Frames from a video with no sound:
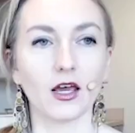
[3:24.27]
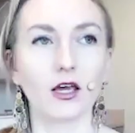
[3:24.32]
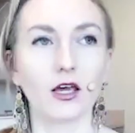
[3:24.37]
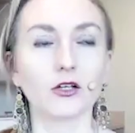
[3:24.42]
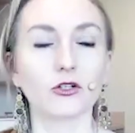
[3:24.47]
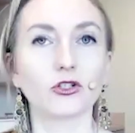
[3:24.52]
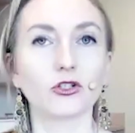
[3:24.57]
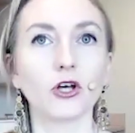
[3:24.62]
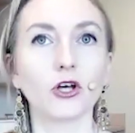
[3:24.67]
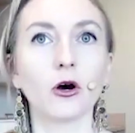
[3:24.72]

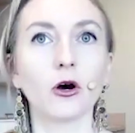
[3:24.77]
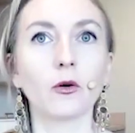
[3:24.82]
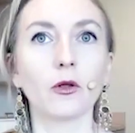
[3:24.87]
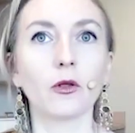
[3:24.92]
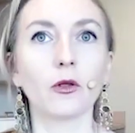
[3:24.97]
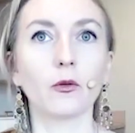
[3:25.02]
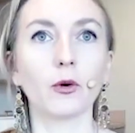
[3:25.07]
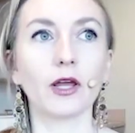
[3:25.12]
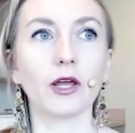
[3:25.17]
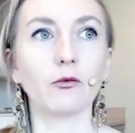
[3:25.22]

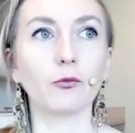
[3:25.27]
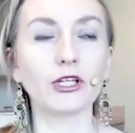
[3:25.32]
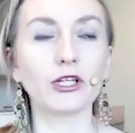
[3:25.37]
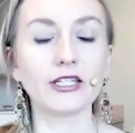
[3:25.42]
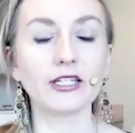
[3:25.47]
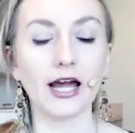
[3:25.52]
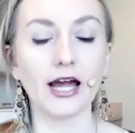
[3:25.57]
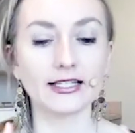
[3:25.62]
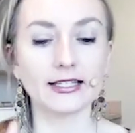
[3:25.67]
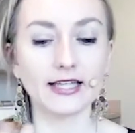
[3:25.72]
So if we
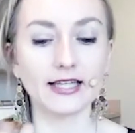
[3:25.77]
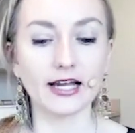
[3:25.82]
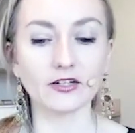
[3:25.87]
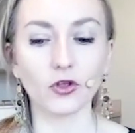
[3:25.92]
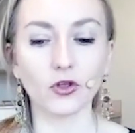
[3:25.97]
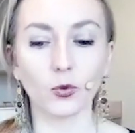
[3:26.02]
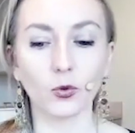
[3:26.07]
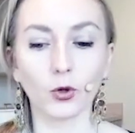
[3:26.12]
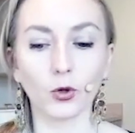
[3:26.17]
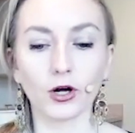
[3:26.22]

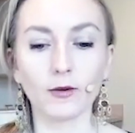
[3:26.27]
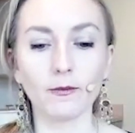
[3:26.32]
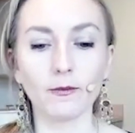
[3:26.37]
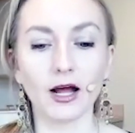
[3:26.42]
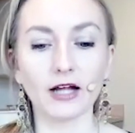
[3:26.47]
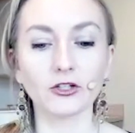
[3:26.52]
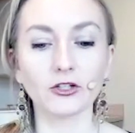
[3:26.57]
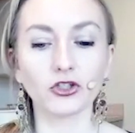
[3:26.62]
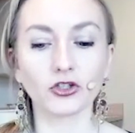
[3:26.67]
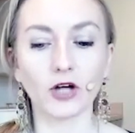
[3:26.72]
dissect the word
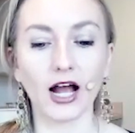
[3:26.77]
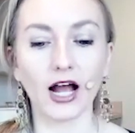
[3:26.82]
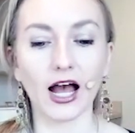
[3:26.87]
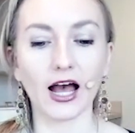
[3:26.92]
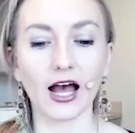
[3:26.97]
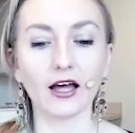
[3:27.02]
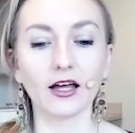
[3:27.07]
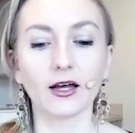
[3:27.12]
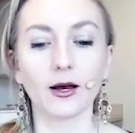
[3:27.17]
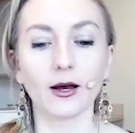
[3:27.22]

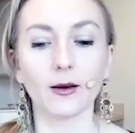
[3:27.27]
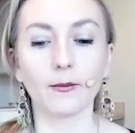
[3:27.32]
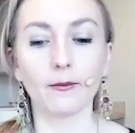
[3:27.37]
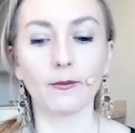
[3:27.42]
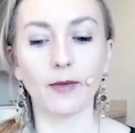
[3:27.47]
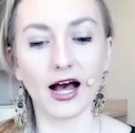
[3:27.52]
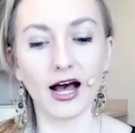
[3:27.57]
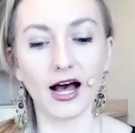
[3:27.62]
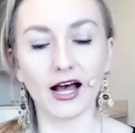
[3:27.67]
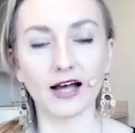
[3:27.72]
matra,
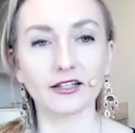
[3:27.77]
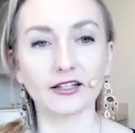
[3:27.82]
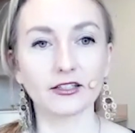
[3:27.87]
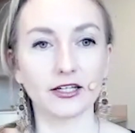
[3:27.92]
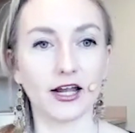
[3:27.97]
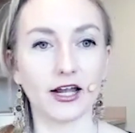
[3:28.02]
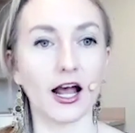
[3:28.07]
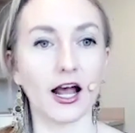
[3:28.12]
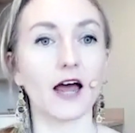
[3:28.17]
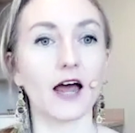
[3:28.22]

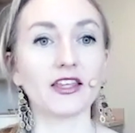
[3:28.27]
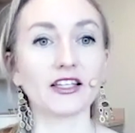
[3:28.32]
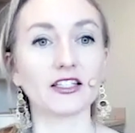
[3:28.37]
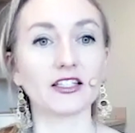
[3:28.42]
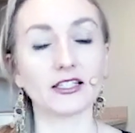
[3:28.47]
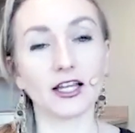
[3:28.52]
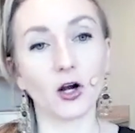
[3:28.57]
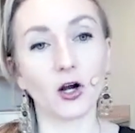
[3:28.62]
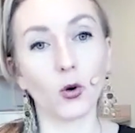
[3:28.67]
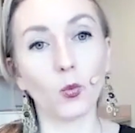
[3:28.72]
this
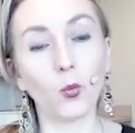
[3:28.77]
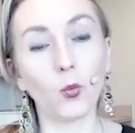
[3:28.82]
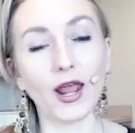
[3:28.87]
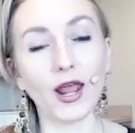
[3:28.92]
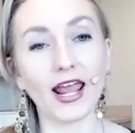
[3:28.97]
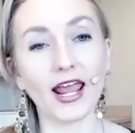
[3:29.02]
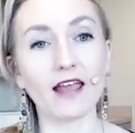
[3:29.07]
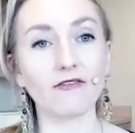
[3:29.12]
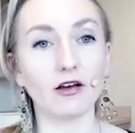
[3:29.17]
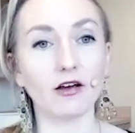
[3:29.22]
is like a
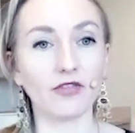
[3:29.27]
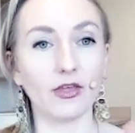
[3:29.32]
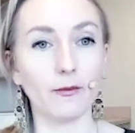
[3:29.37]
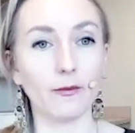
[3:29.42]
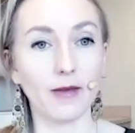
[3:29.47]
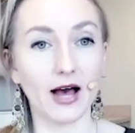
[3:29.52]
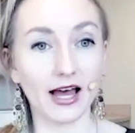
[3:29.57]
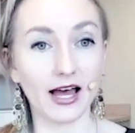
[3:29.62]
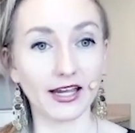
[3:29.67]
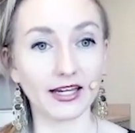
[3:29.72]
wave of the
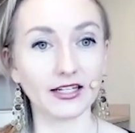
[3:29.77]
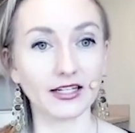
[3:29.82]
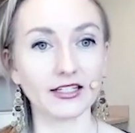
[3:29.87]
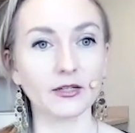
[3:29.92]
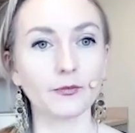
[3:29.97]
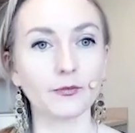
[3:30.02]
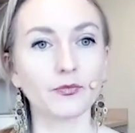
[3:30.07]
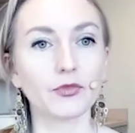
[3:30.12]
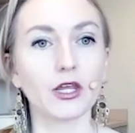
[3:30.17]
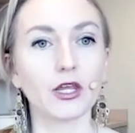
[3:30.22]
mind.
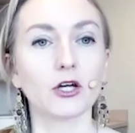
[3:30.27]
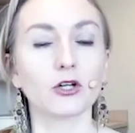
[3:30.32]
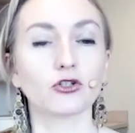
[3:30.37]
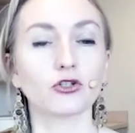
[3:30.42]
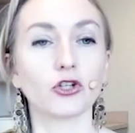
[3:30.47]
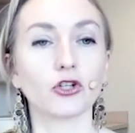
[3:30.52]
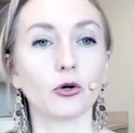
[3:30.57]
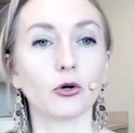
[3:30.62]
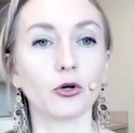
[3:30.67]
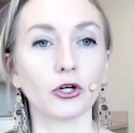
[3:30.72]

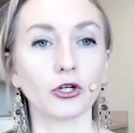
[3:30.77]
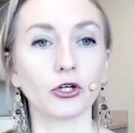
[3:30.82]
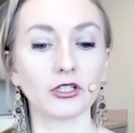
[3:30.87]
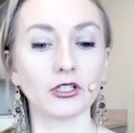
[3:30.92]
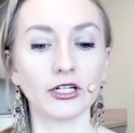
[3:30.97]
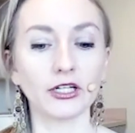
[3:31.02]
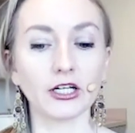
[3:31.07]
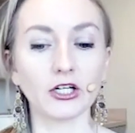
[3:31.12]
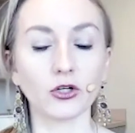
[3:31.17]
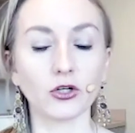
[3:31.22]
So
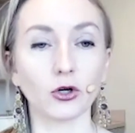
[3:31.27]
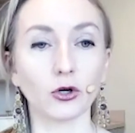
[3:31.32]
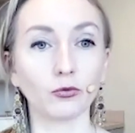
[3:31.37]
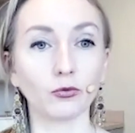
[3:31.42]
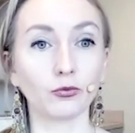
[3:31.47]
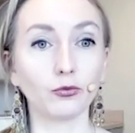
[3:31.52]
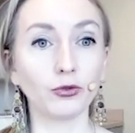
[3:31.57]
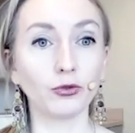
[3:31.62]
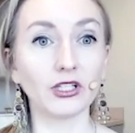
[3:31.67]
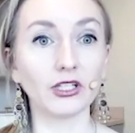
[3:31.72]
Kundalini yoga
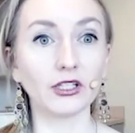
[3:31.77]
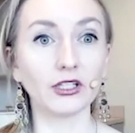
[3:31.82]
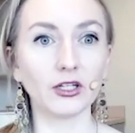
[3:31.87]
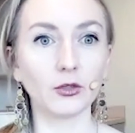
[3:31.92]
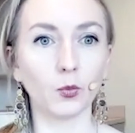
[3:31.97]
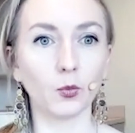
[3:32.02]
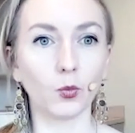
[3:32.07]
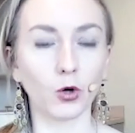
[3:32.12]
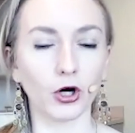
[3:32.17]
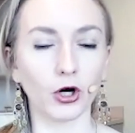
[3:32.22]
really
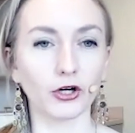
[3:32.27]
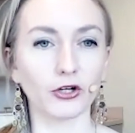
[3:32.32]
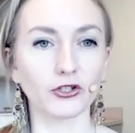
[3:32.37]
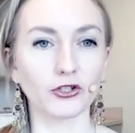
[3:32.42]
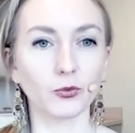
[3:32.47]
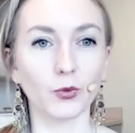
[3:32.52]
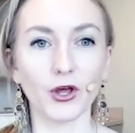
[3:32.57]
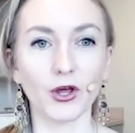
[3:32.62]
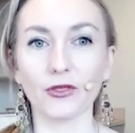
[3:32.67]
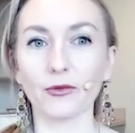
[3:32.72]

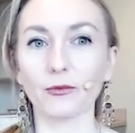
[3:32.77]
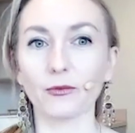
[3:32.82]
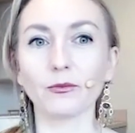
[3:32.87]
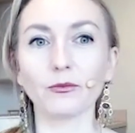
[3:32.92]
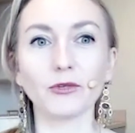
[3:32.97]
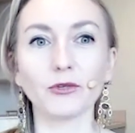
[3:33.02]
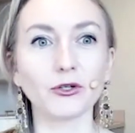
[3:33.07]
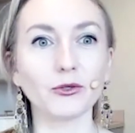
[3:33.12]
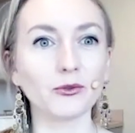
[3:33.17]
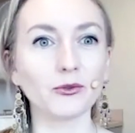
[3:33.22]
works with
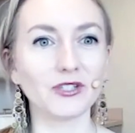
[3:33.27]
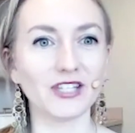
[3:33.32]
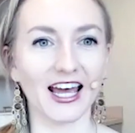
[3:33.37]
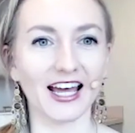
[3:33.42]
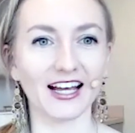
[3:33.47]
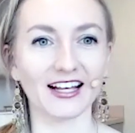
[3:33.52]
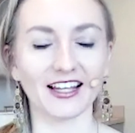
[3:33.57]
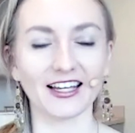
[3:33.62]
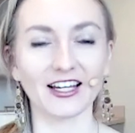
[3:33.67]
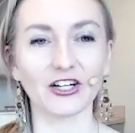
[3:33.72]

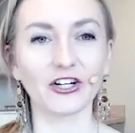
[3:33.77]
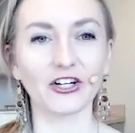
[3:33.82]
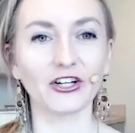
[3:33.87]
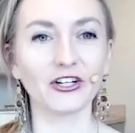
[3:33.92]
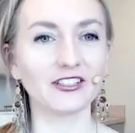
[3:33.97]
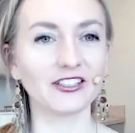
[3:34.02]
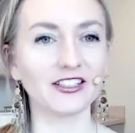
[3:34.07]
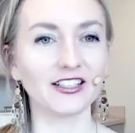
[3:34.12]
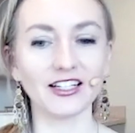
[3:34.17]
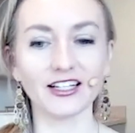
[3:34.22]
music. Like
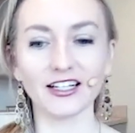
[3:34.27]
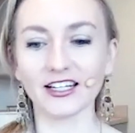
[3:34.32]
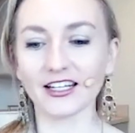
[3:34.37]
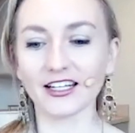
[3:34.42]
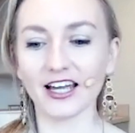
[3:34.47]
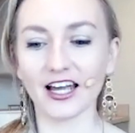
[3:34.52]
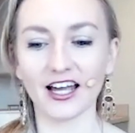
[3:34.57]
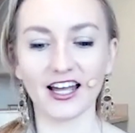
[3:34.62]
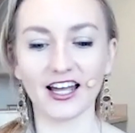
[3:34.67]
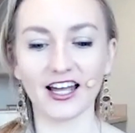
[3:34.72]

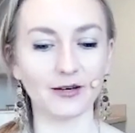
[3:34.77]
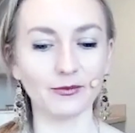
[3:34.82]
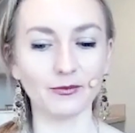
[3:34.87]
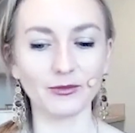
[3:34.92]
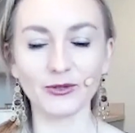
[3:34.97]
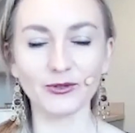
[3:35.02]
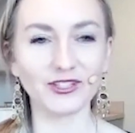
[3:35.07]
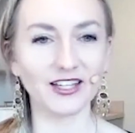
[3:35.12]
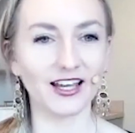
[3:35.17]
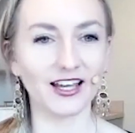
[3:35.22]
Kundalini and
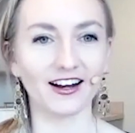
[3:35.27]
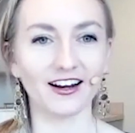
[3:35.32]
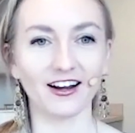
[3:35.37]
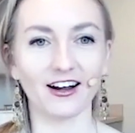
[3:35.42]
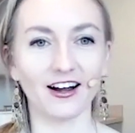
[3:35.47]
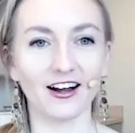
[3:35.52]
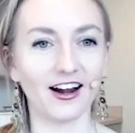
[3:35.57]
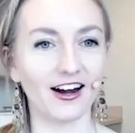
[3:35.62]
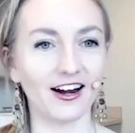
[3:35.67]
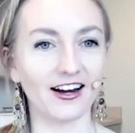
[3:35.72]
music
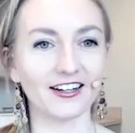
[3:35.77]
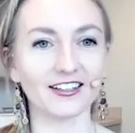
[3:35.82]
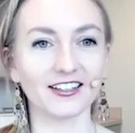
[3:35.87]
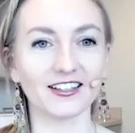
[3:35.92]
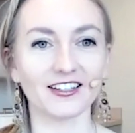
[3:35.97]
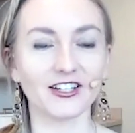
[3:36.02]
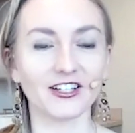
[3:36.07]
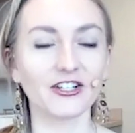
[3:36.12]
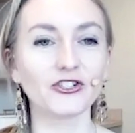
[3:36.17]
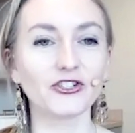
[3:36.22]
are
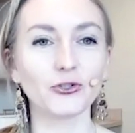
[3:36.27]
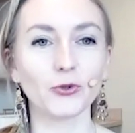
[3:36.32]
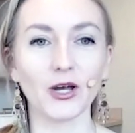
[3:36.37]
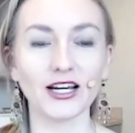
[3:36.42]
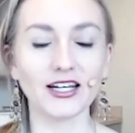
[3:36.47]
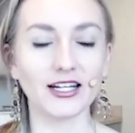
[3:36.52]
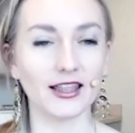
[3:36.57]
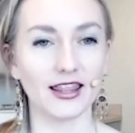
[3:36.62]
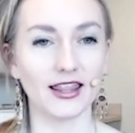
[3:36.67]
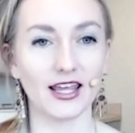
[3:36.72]

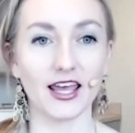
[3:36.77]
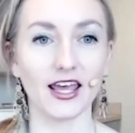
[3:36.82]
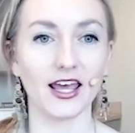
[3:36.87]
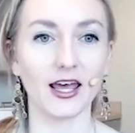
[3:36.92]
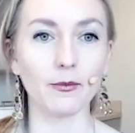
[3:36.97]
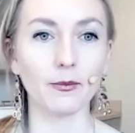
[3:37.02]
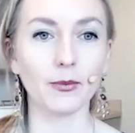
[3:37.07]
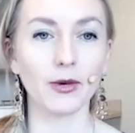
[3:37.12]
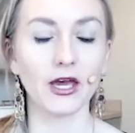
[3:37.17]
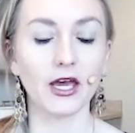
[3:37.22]
conjoined at the
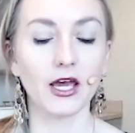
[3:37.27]
hip.